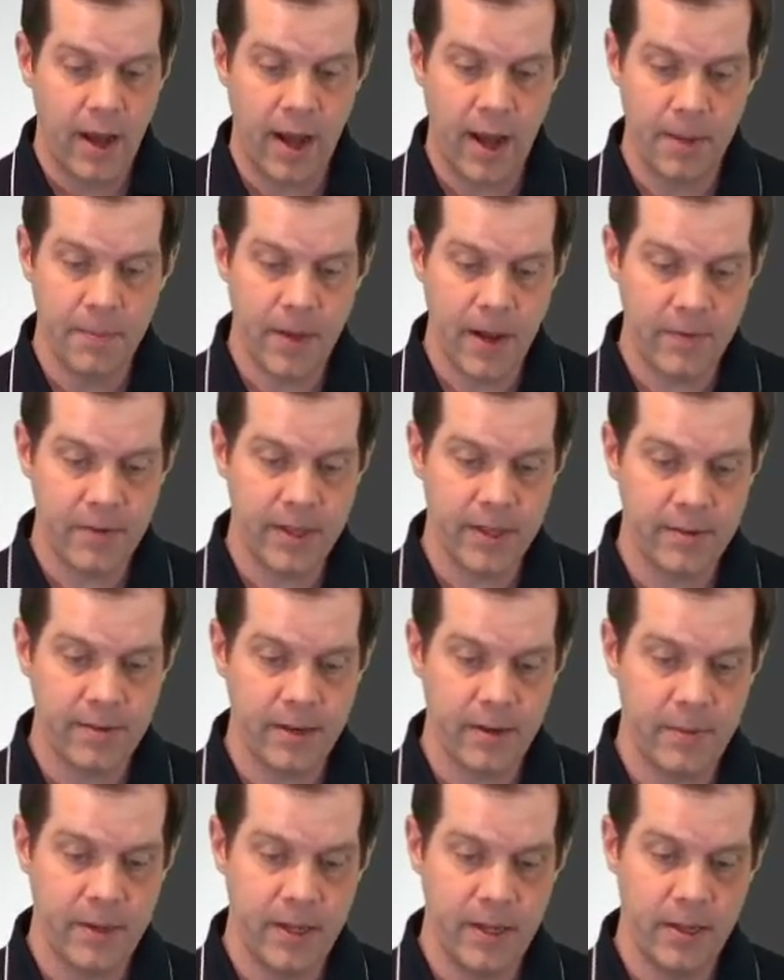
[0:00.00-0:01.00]
Um, everything's
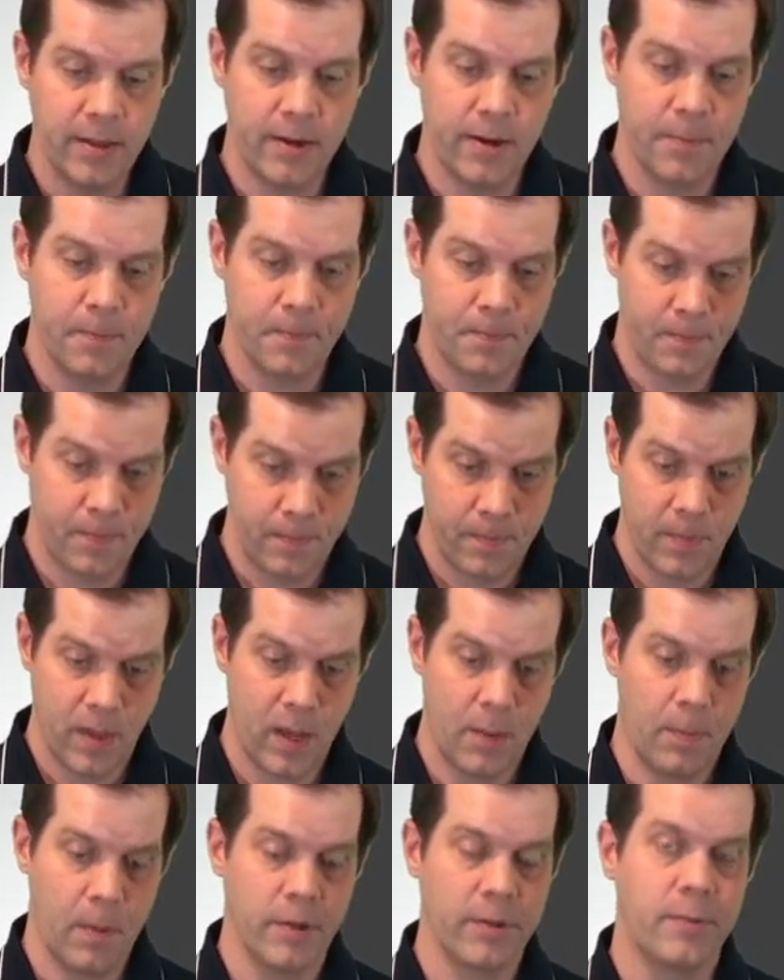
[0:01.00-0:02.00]
going to be either
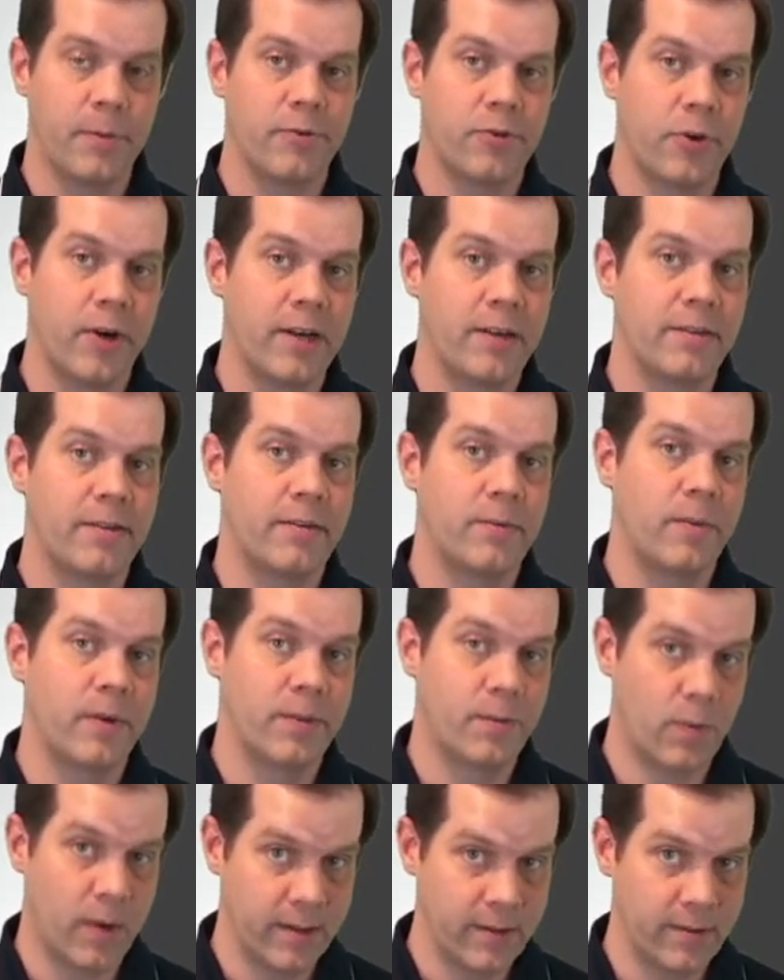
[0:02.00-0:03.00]
multiple choice
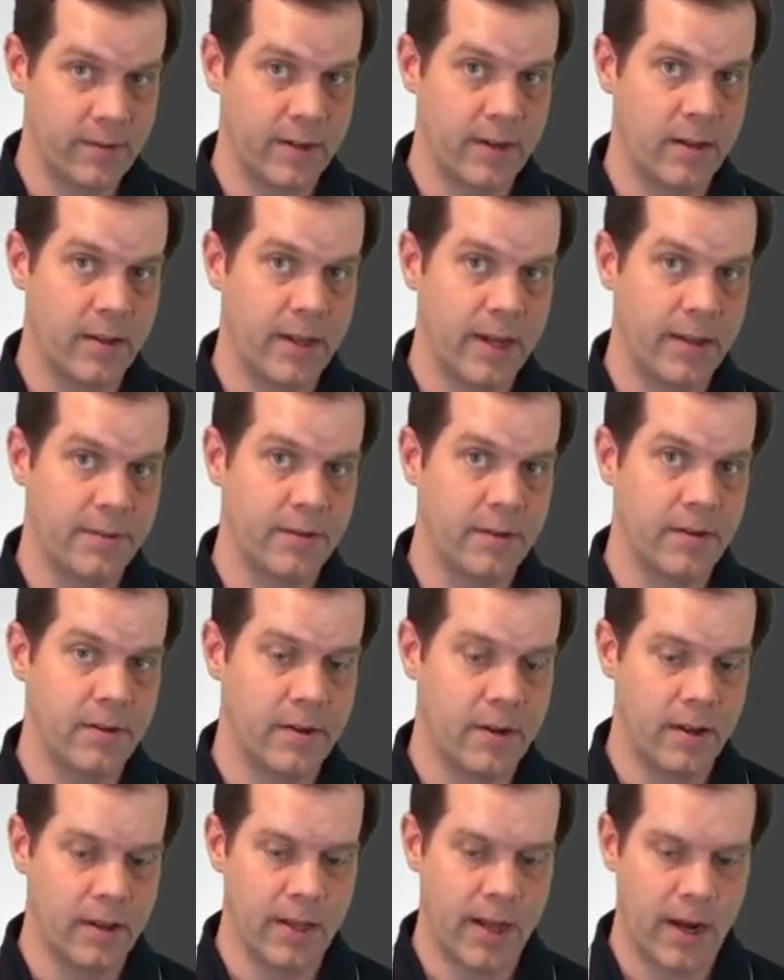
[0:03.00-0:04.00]
with one single
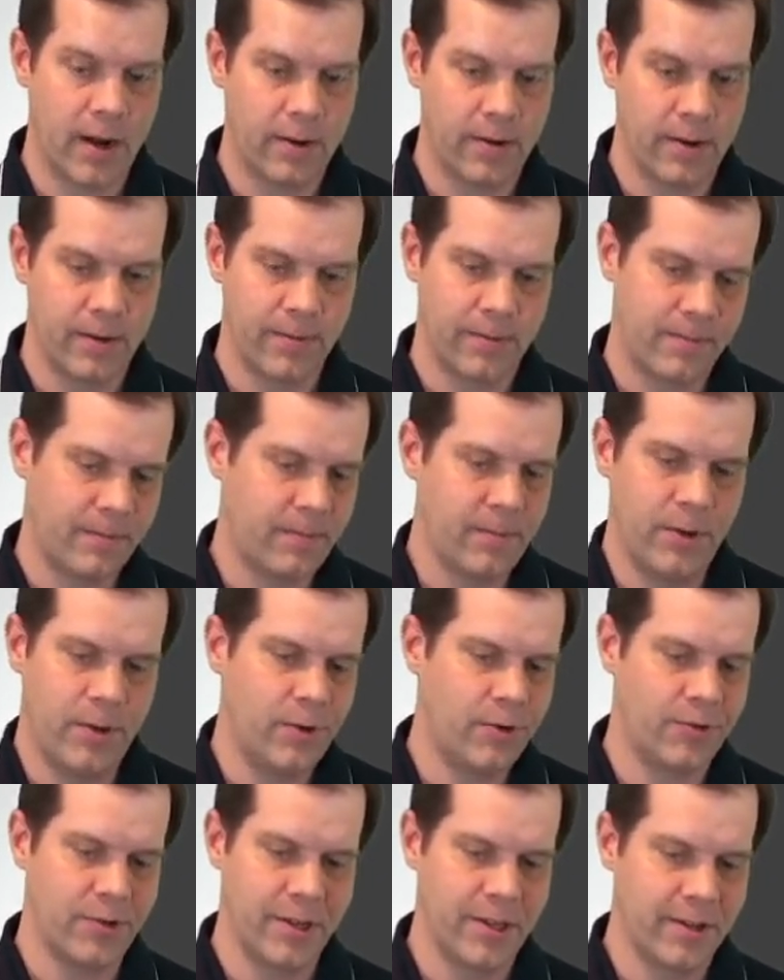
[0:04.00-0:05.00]
answer allowed, and
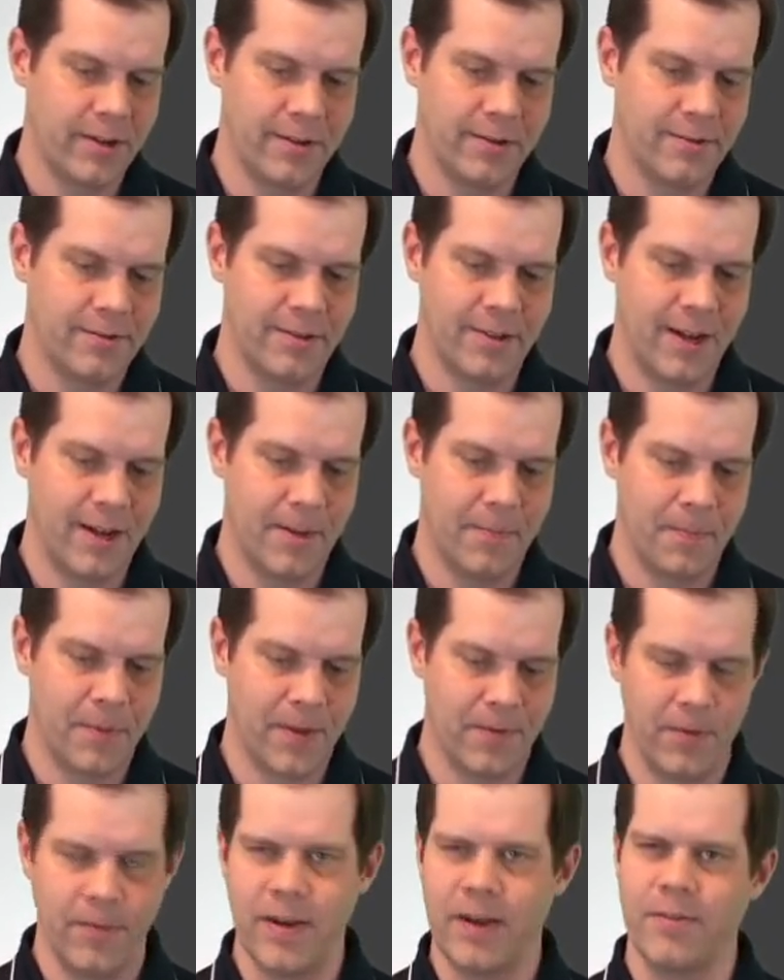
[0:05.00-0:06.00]
usually there's
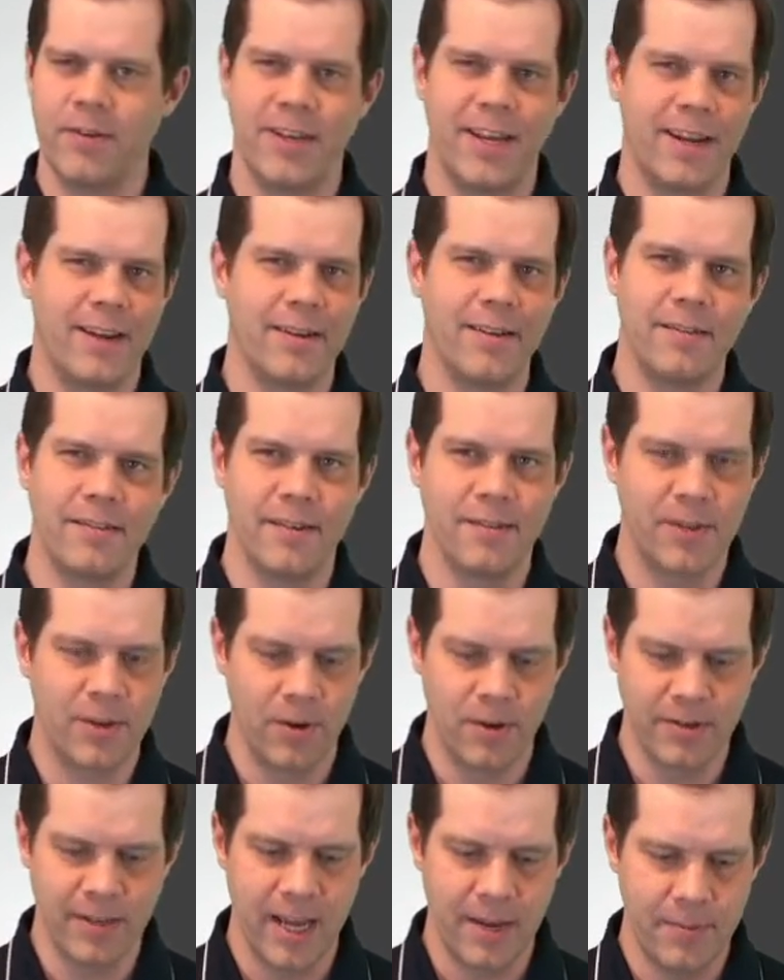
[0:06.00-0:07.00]
um, if you've ever taken a
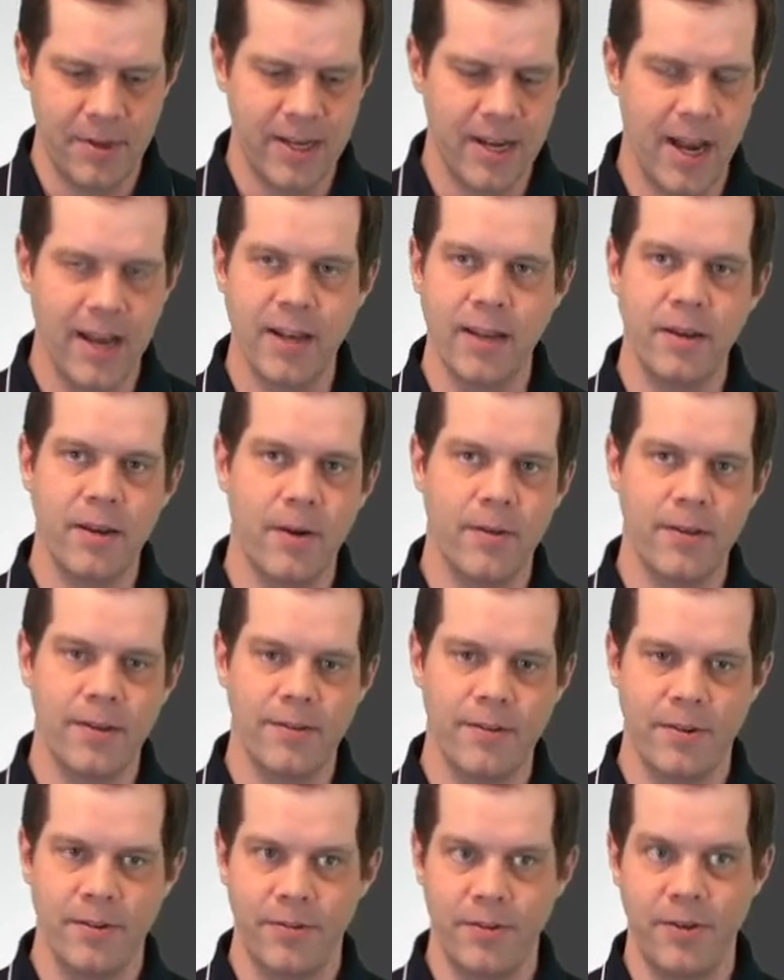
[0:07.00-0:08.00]
Cisco exam, you kind of know
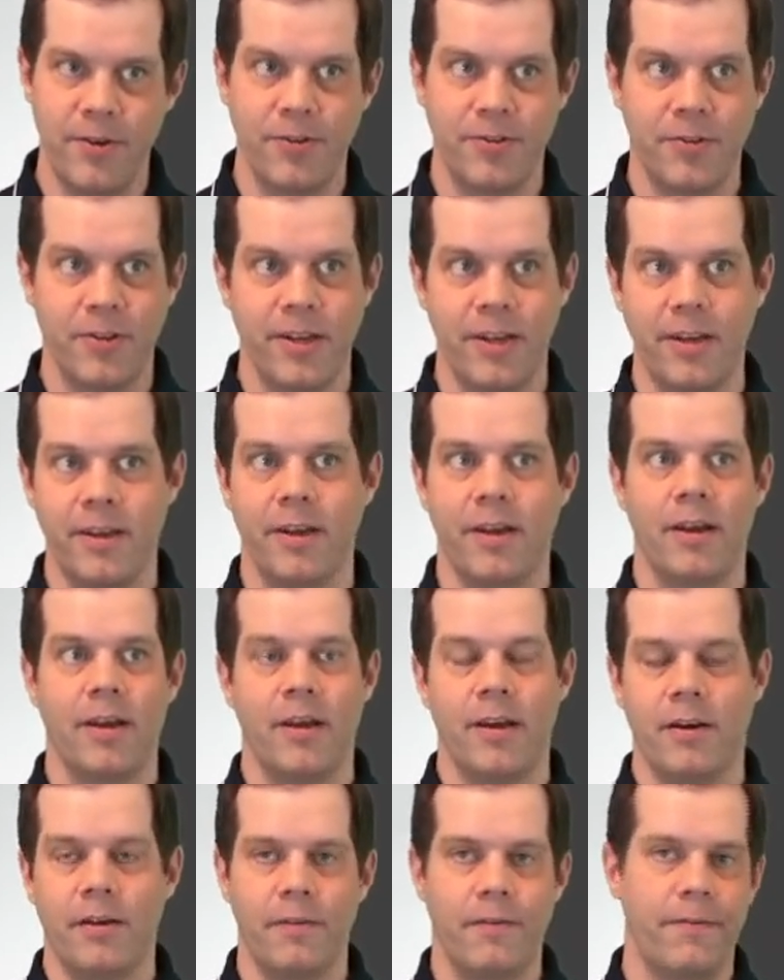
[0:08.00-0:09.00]
this. There's usually
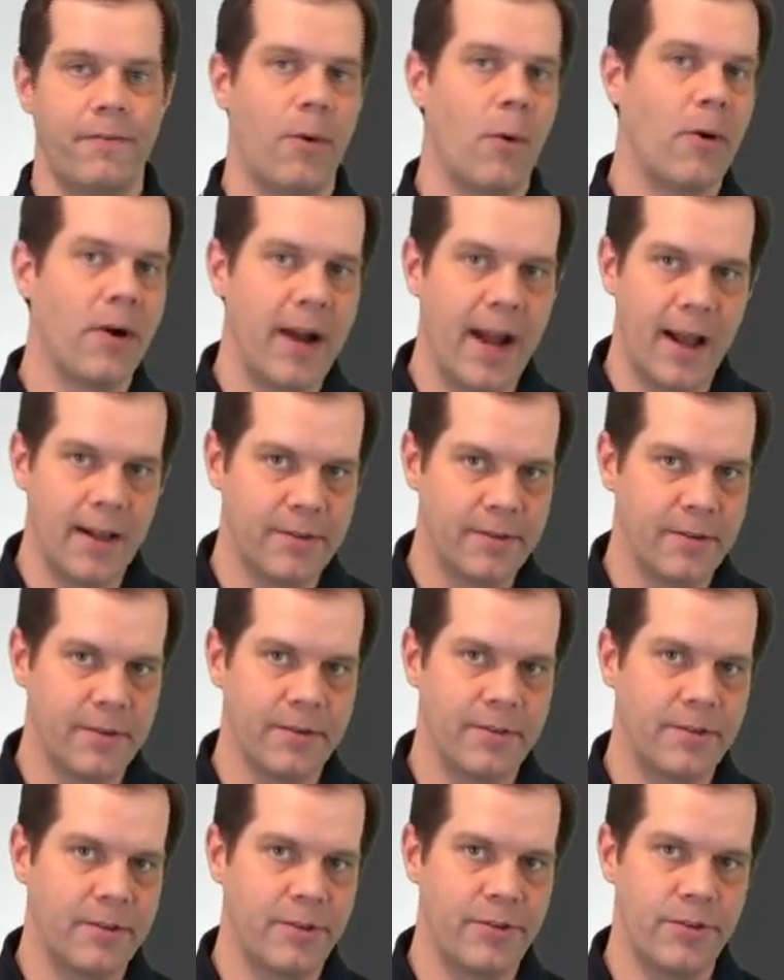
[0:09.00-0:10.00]
four
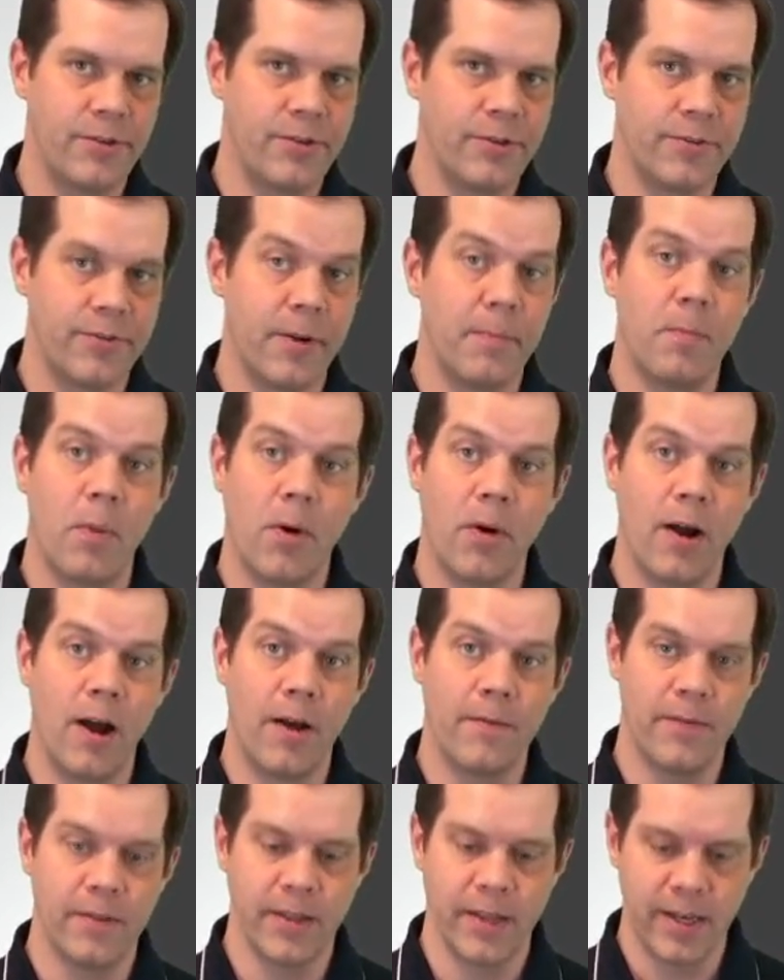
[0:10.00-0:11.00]
answers to choose from more
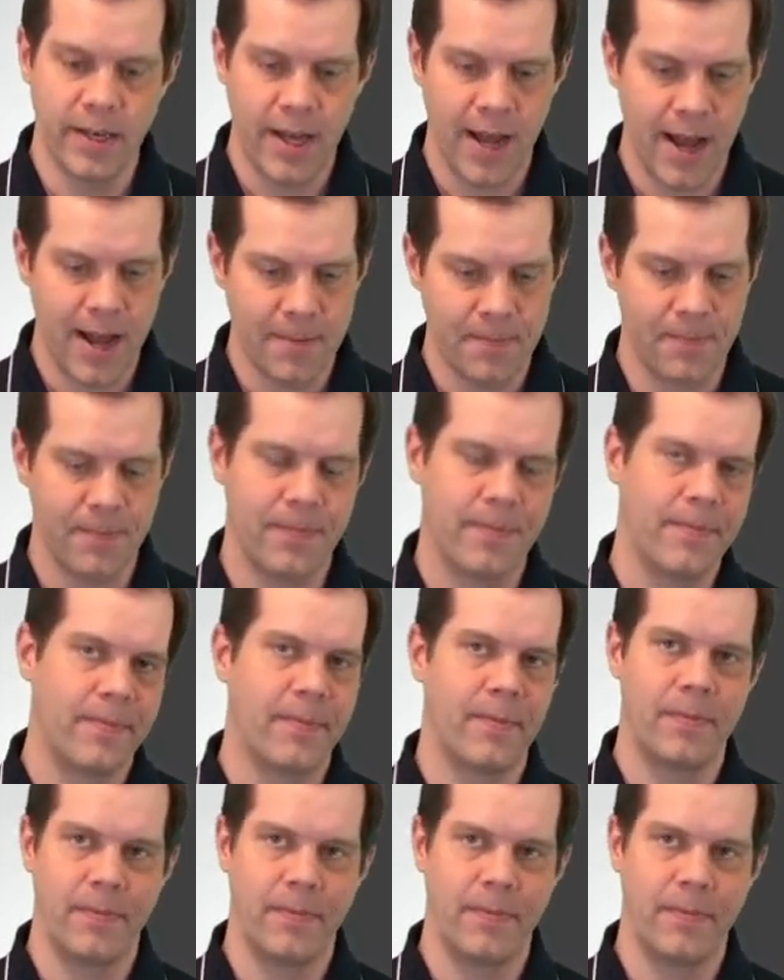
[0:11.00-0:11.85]
often than not.